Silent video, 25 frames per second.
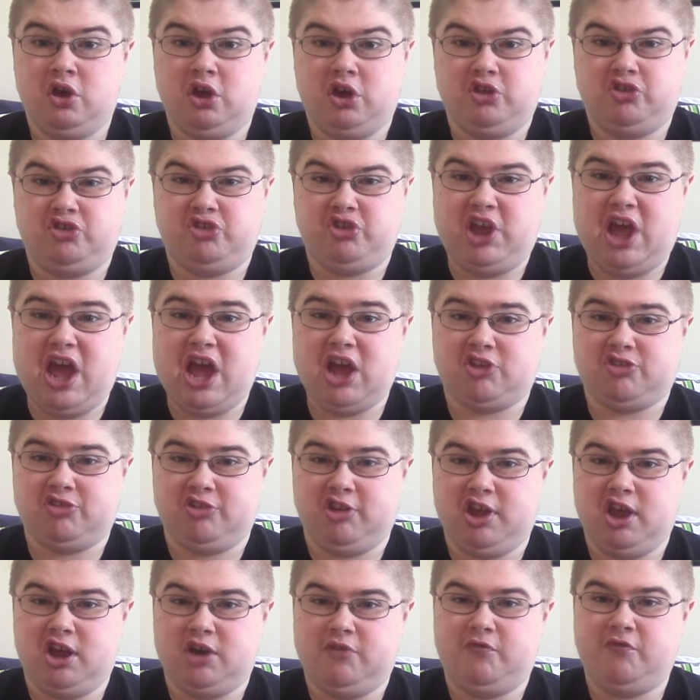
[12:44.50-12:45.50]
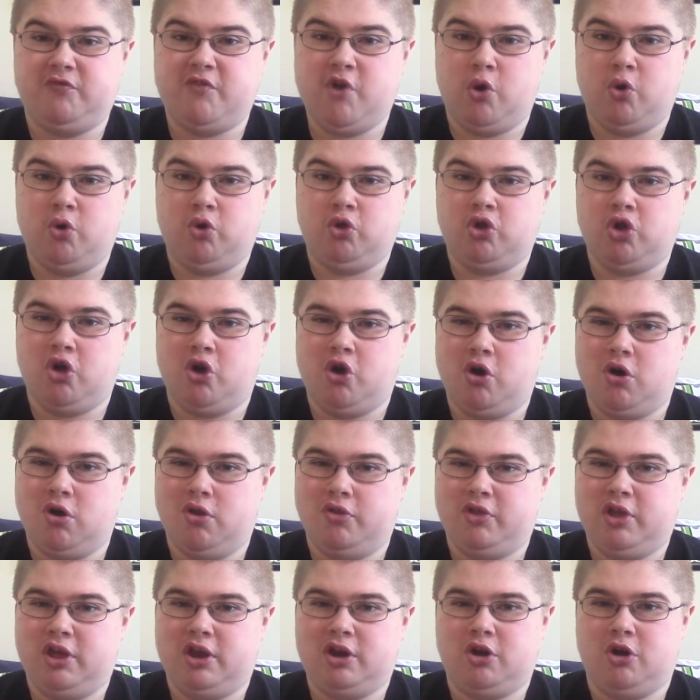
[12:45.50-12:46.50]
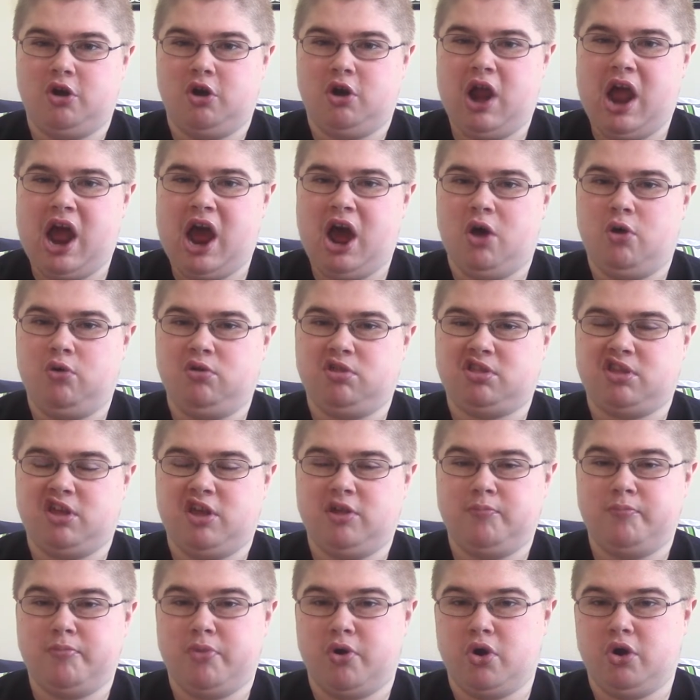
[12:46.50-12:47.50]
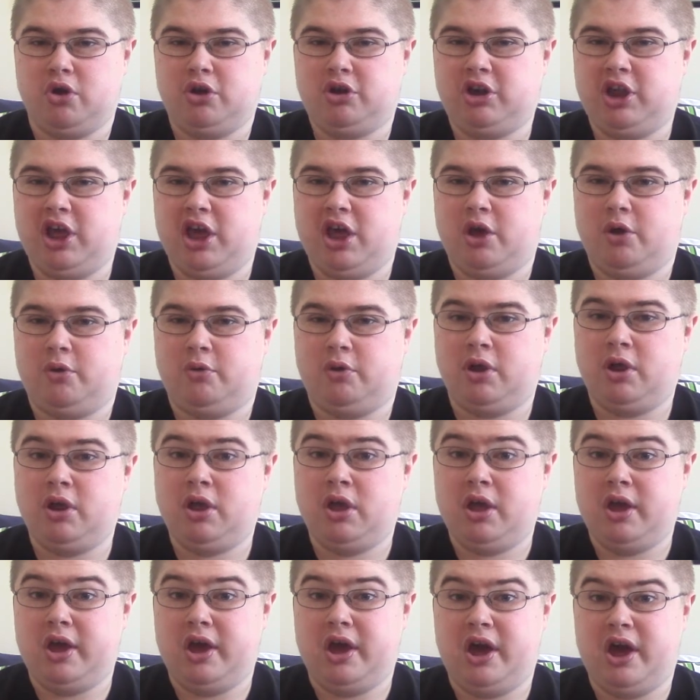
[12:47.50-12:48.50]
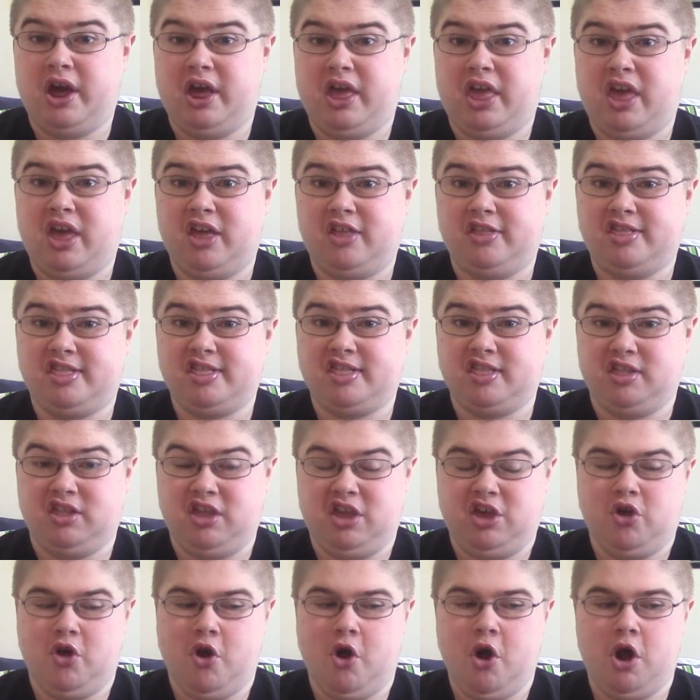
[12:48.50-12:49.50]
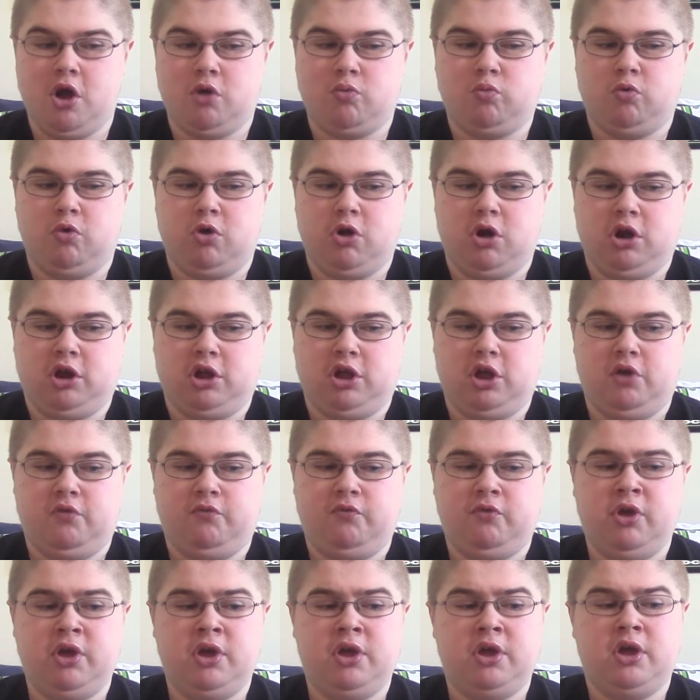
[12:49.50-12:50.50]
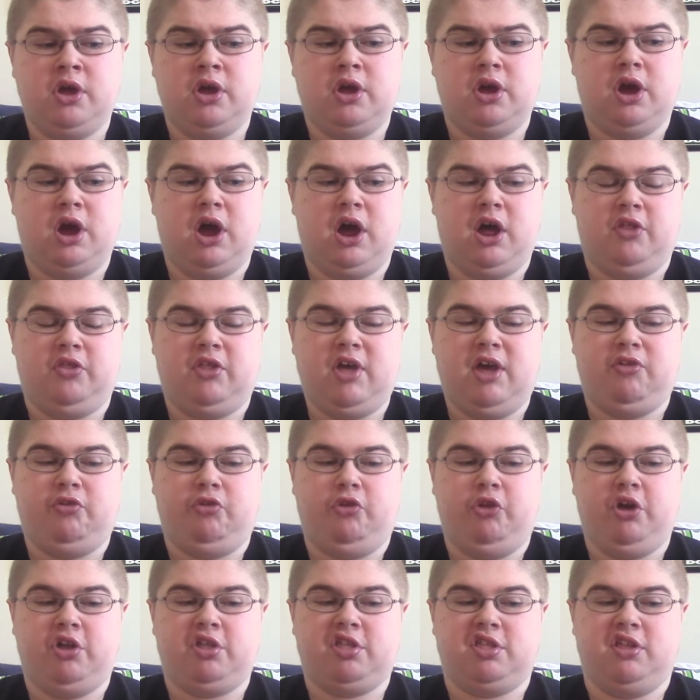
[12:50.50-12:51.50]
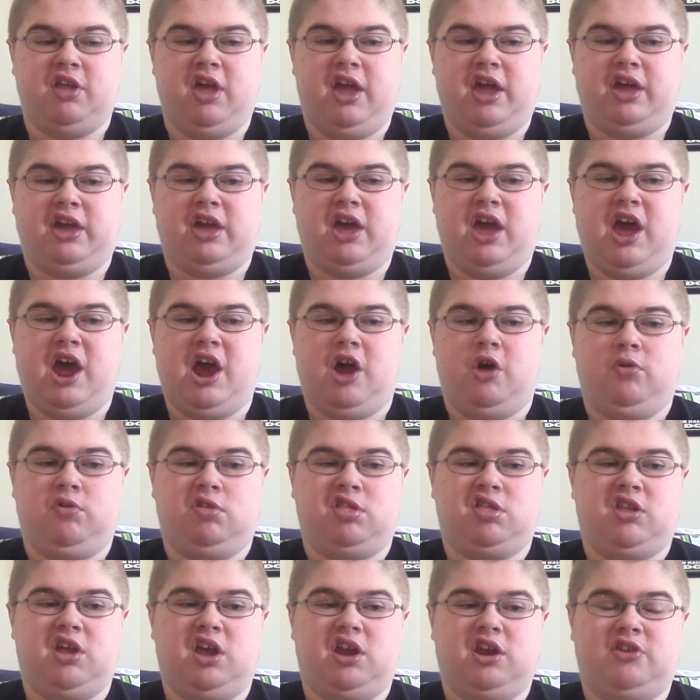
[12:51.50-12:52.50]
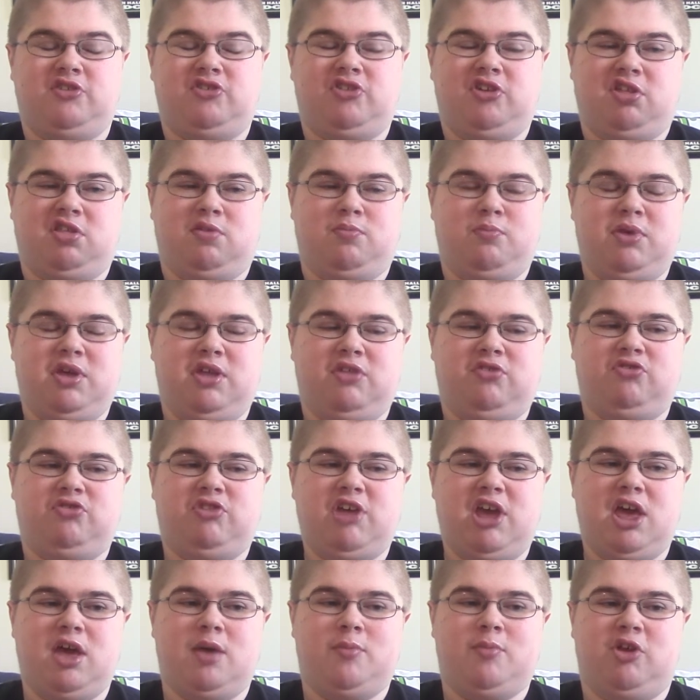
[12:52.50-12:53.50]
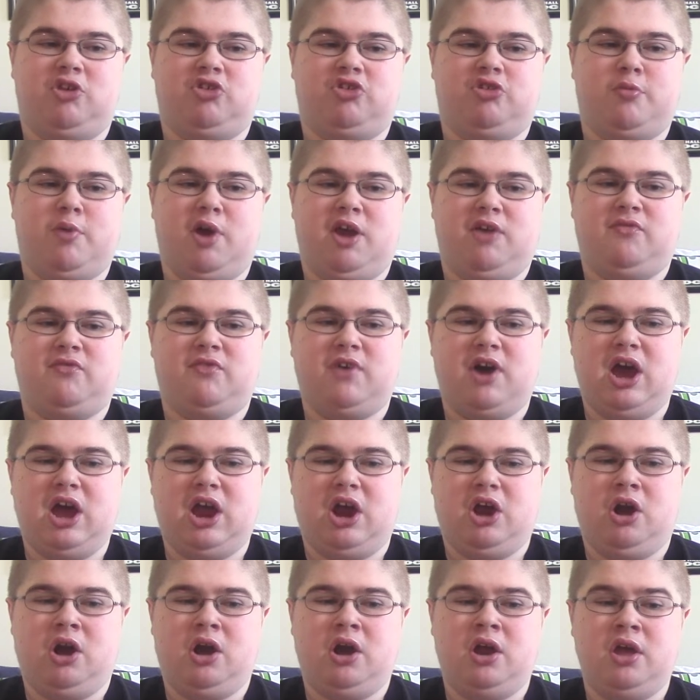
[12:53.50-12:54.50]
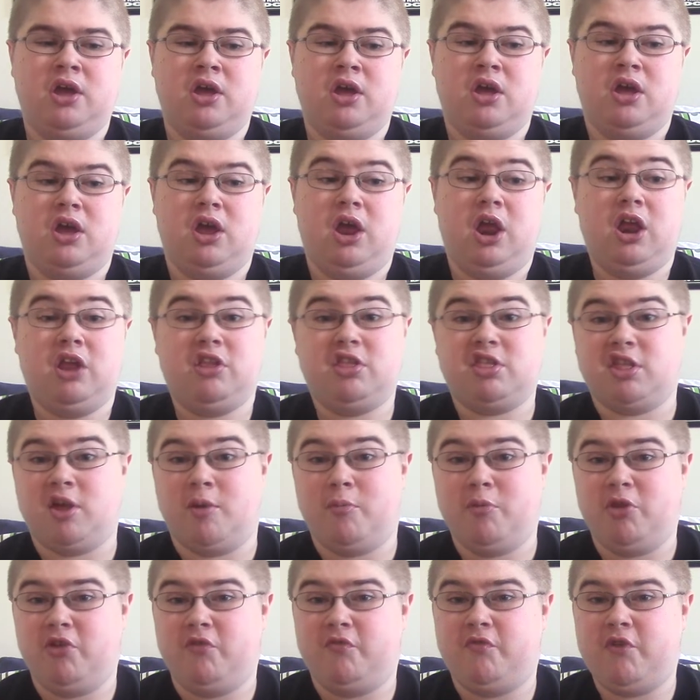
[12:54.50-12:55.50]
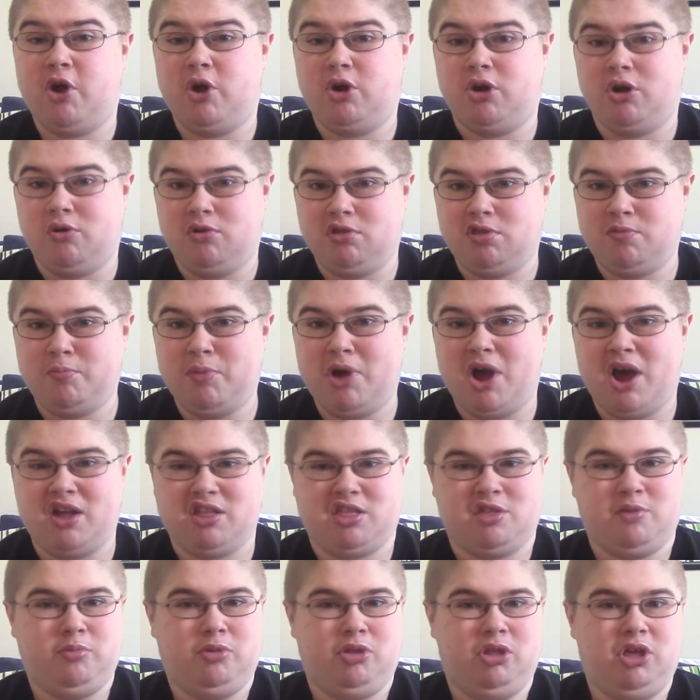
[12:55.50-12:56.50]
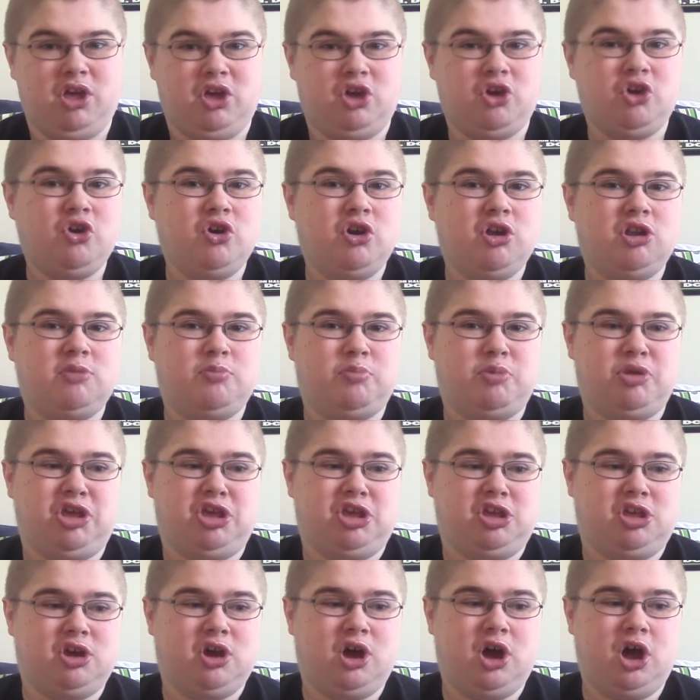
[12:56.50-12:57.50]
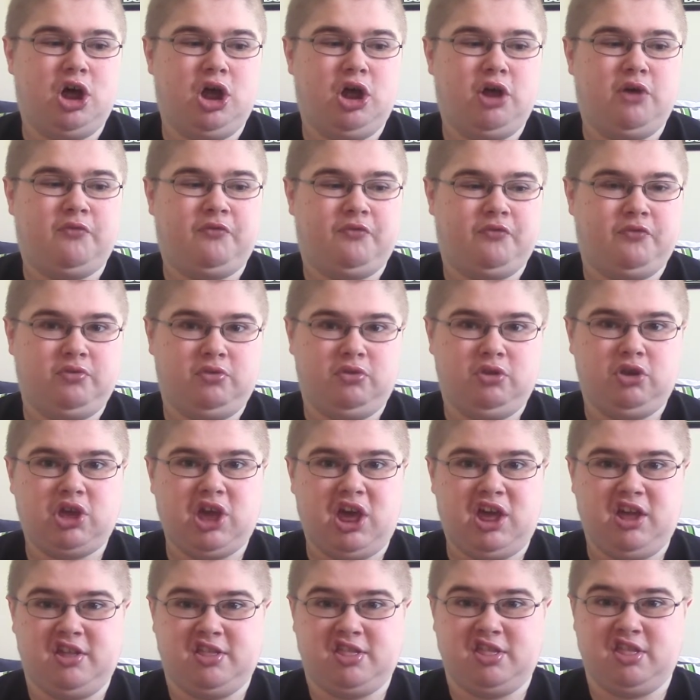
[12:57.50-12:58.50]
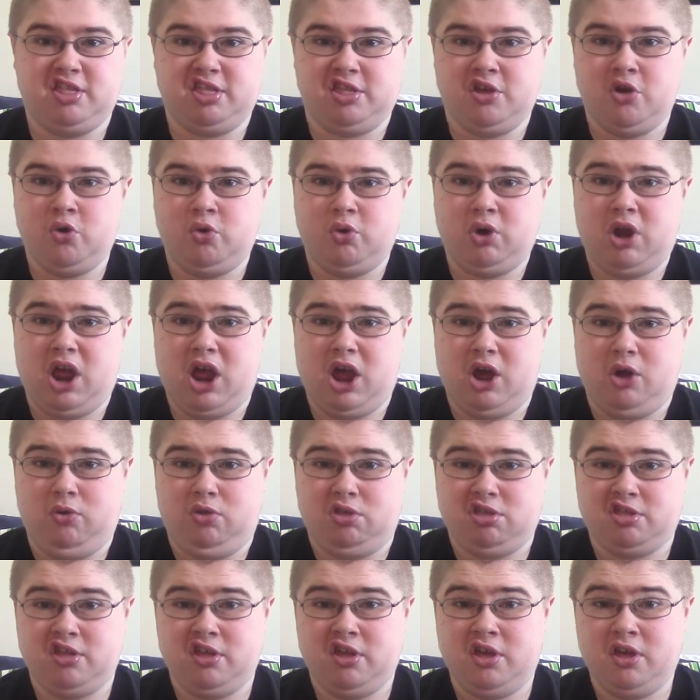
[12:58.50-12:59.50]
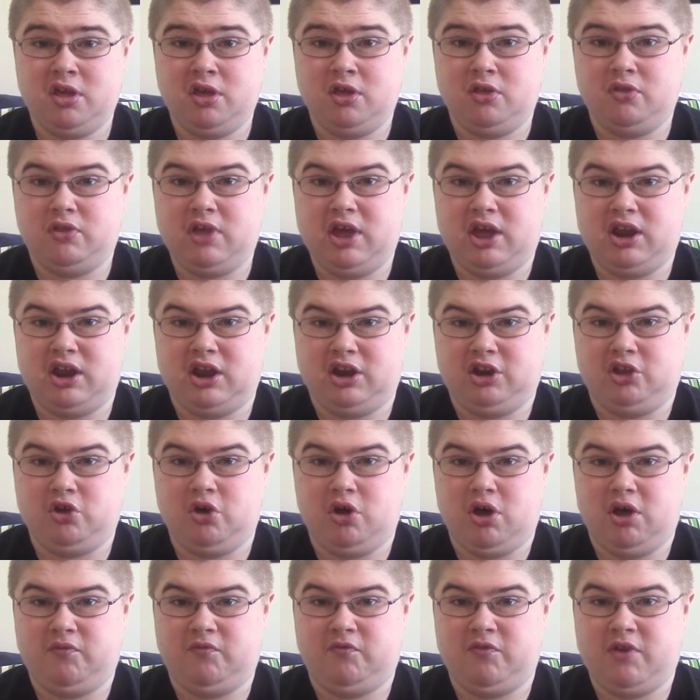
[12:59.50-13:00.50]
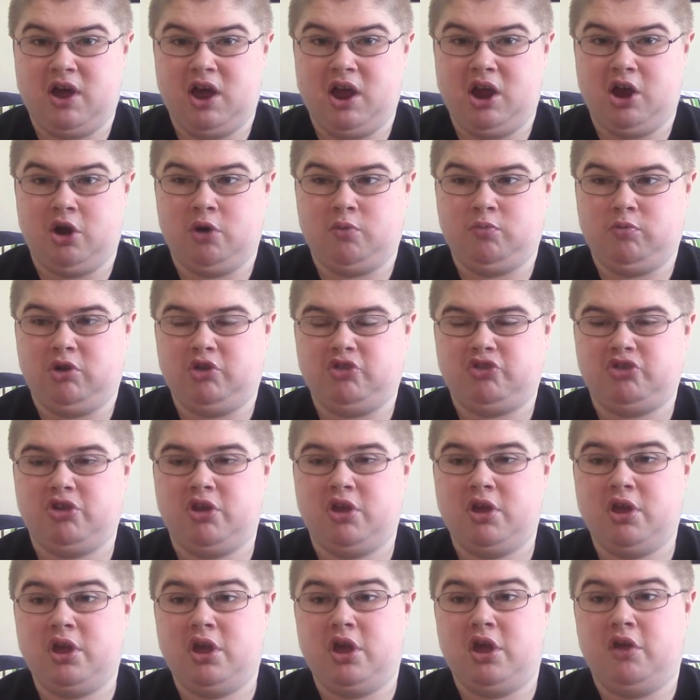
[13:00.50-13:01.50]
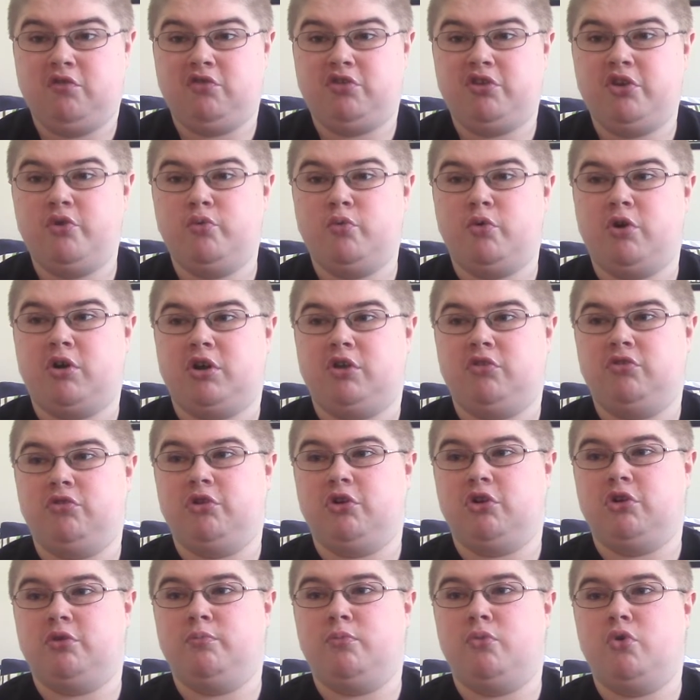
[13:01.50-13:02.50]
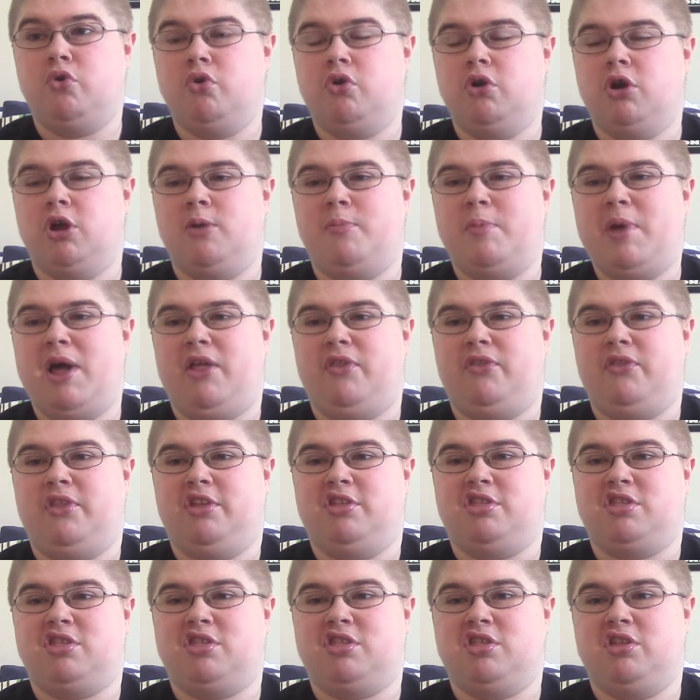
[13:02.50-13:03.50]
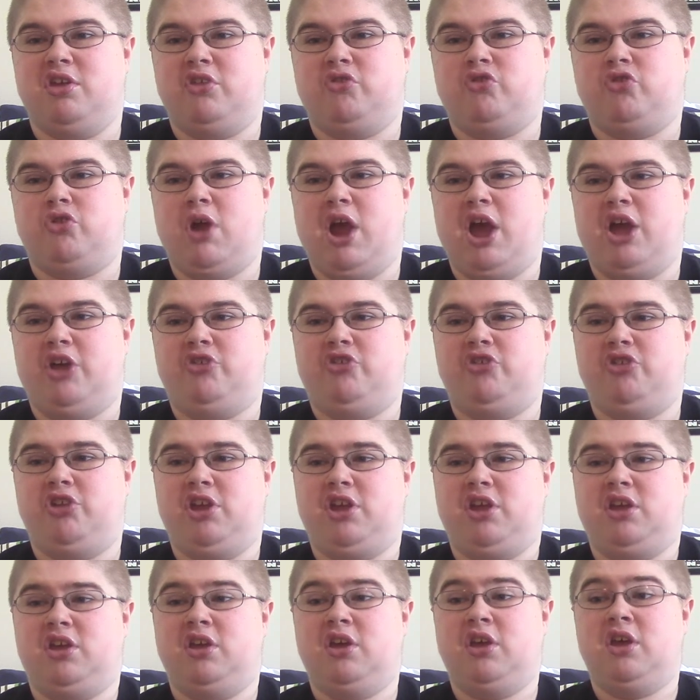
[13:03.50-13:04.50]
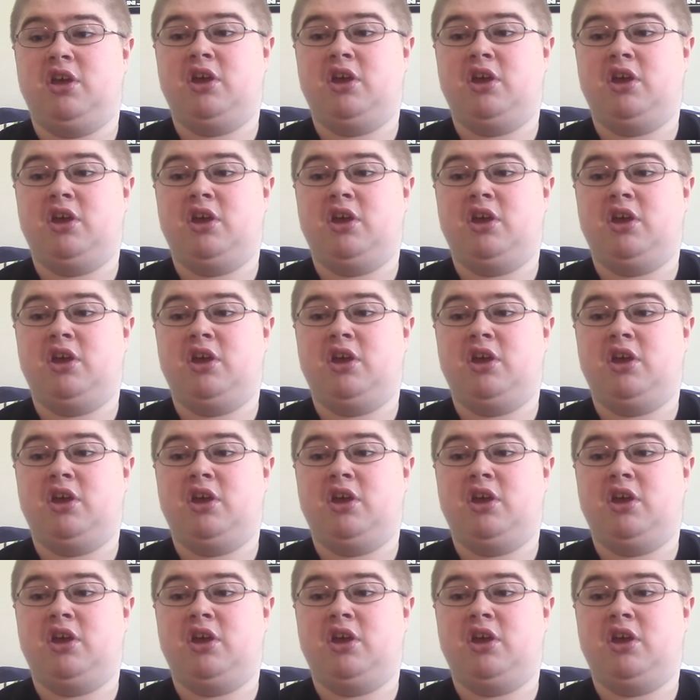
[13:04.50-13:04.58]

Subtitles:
she actually got a phone call that her house had burned down, hence the artwork of that looks like a house that had just been damaged by fire. And some of the photos possibly could be of Case's own house that had caught fire, which, if you want to learn more about this tragedy,